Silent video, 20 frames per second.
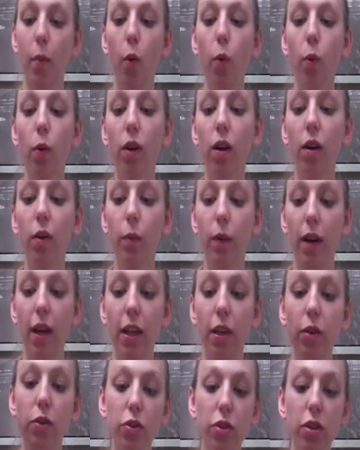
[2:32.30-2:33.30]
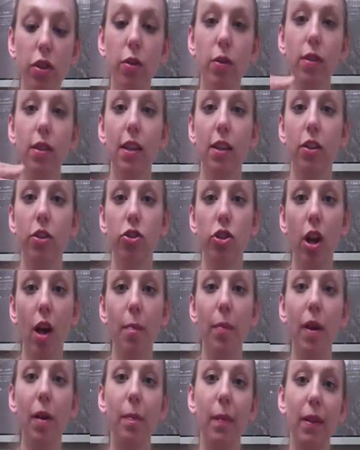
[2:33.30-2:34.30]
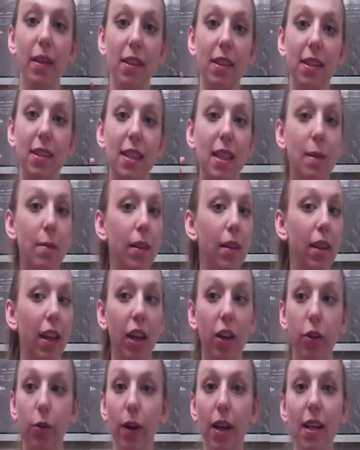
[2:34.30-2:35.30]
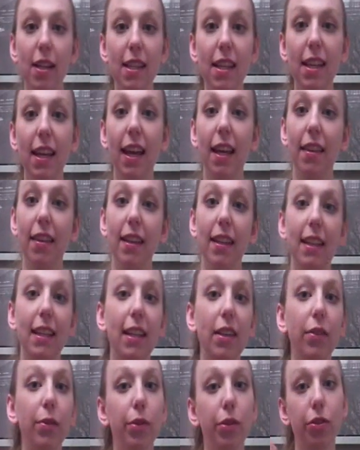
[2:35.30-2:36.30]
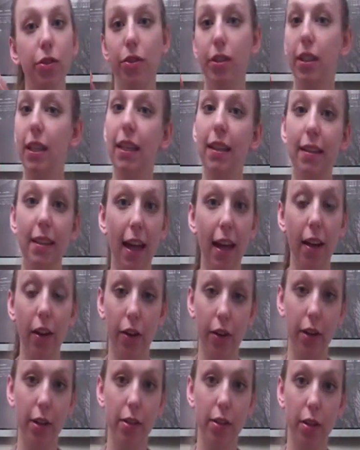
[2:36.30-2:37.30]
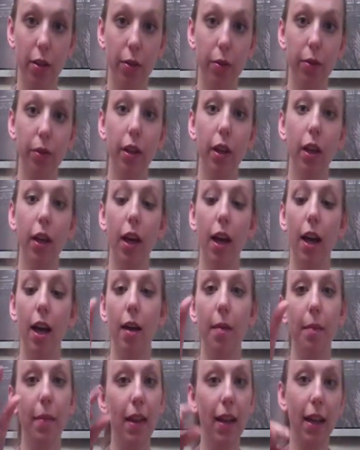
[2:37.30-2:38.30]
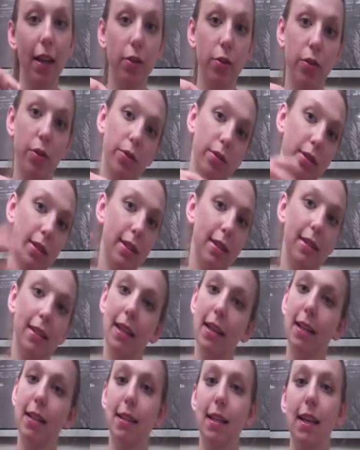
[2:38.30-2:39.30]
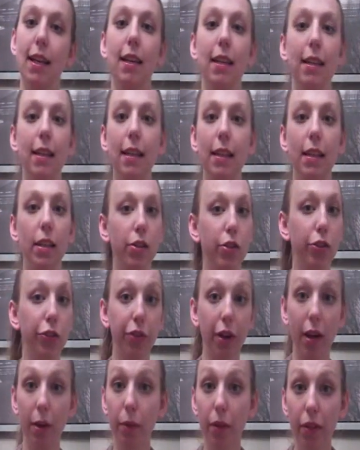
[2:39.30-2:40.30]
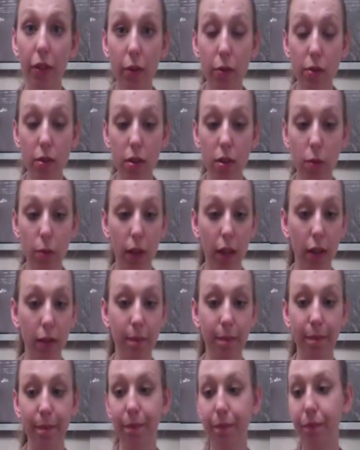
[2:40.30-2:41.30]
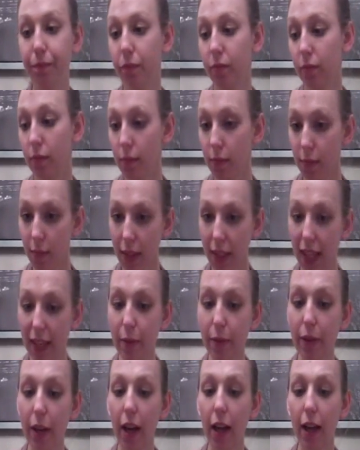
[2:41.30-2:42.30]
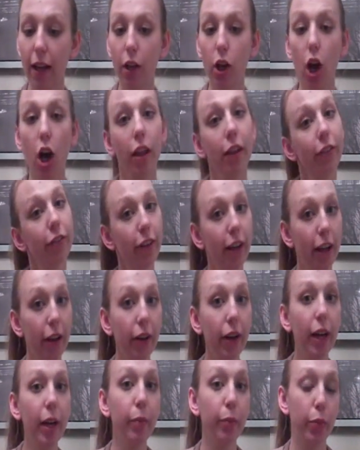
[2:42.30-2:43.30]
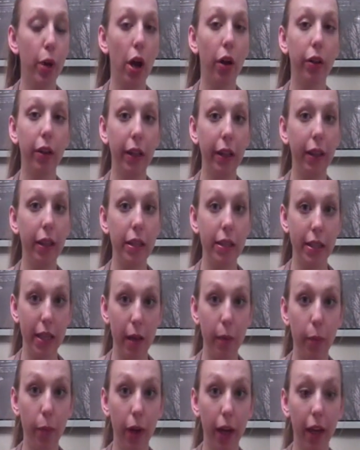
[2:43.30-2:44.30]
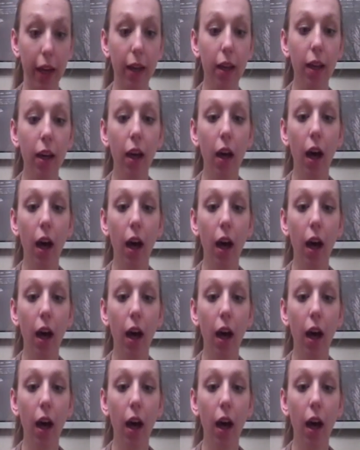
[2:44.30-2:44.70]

Or what I usually do is I just chop it up and steam it like crazy, and then he will just eat that on his own. And I do those in sticks, and he does great with those as well. And cauliflower and broccoli the same way.